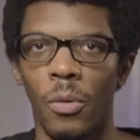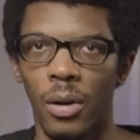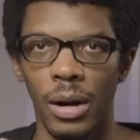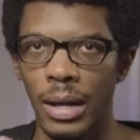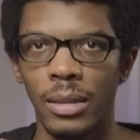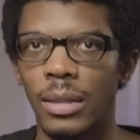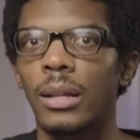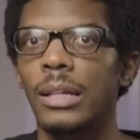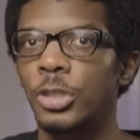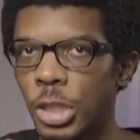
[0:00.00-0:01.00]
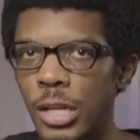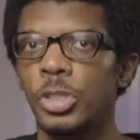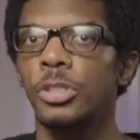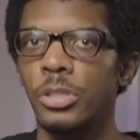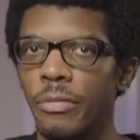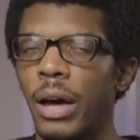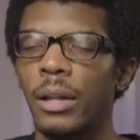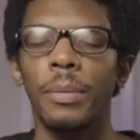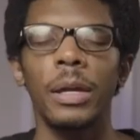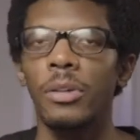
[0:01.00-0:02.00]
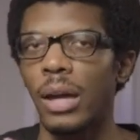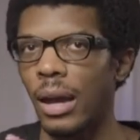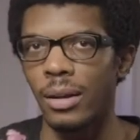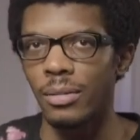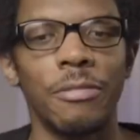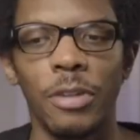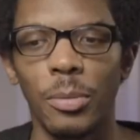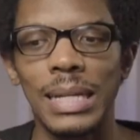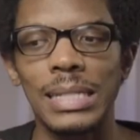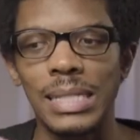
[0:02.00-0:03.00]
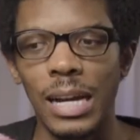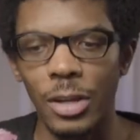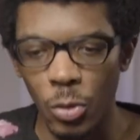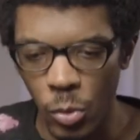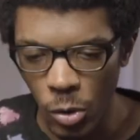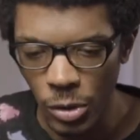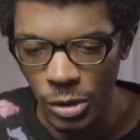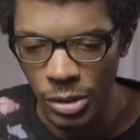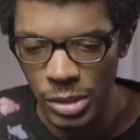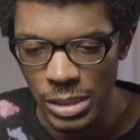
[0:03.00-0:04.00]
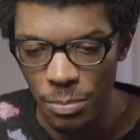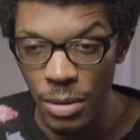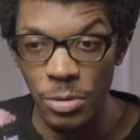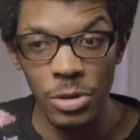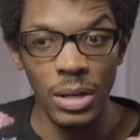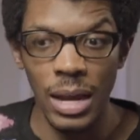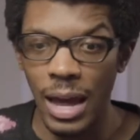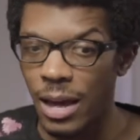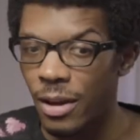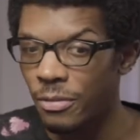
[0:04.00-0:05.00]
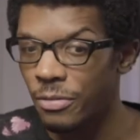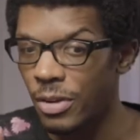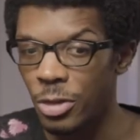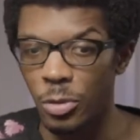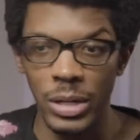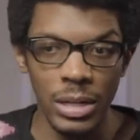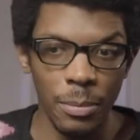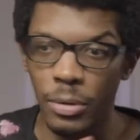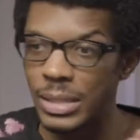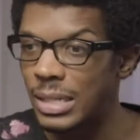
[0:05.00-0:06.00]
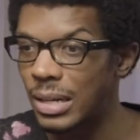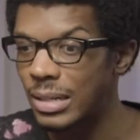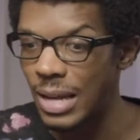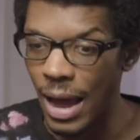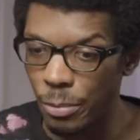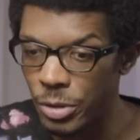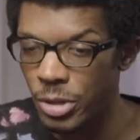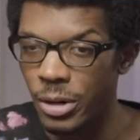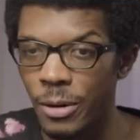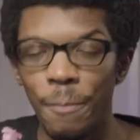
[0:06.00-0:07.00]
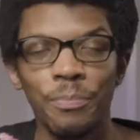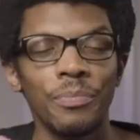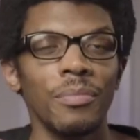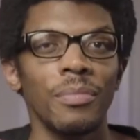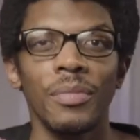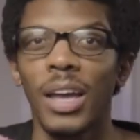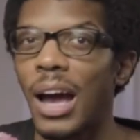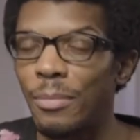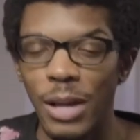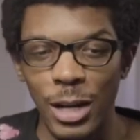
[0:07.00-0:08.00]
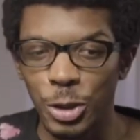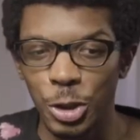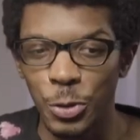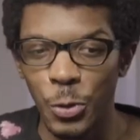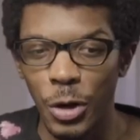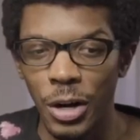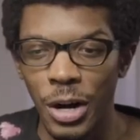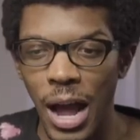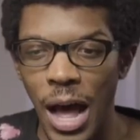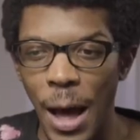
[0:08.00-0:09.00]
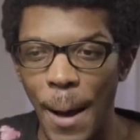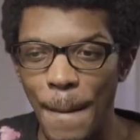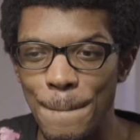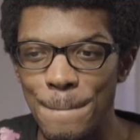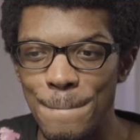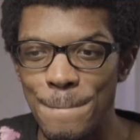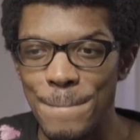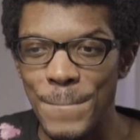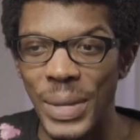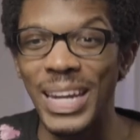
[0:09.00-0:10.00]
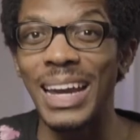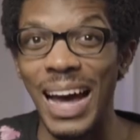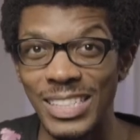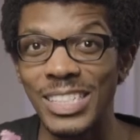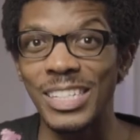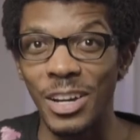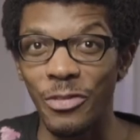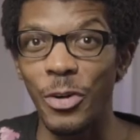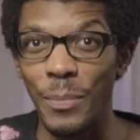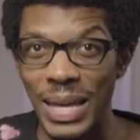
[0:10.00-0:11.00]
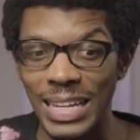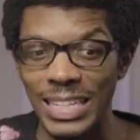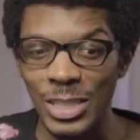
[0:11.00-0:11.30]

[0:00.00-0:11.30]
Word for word: or anything like, just to develop it, you can't. The film gets stuck in the rollers. Maybe you can have a 3D printed adapter. I'm not sure, but it got stuck for me.